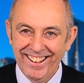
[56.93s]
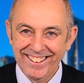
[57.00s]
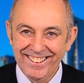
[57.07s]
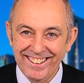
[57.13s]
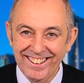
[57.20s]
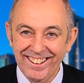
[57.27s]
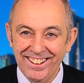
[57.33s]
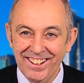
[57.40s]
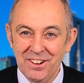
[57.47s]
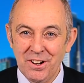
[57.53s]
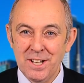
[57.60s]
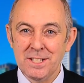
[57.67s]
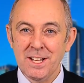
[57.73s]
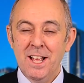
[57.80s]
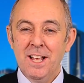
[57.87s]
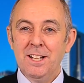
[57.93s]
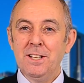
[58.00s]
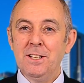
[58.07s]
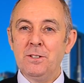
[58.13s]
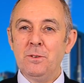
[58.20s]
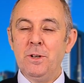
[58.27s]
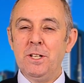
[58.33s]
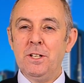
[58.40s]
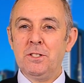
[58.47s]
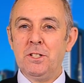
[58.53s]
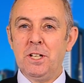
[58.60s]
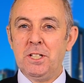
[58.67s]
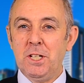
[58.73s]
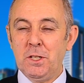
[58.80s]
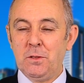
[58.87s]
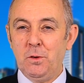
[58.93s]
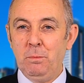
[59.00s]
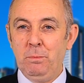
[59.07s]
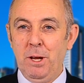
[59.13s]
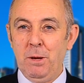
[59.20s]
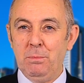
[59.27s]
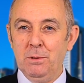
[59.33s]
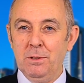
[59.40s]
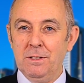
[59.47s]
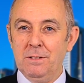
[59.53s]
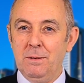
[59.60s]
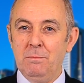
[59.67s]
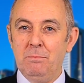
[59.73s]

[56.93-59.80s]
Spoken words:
Yeah, I always, when the successful people,